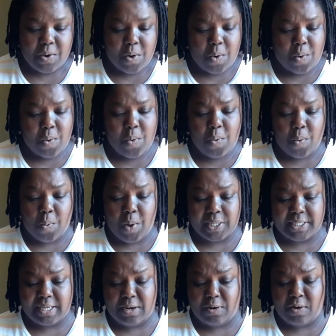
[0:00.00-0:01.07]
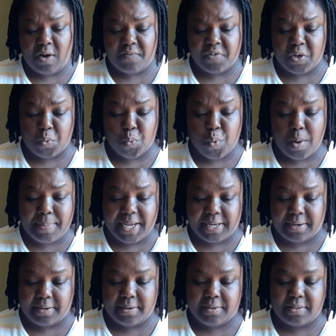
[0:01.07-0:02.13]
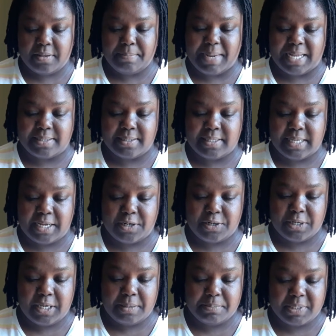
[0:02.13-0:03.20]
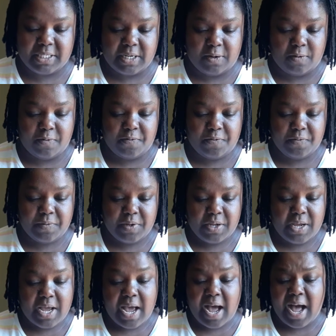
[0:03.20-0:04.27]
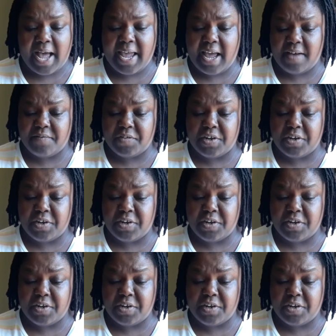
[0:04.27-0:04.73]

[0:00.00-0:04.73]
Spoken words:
"Oh, what a lovely woman," the man said to himself. "I have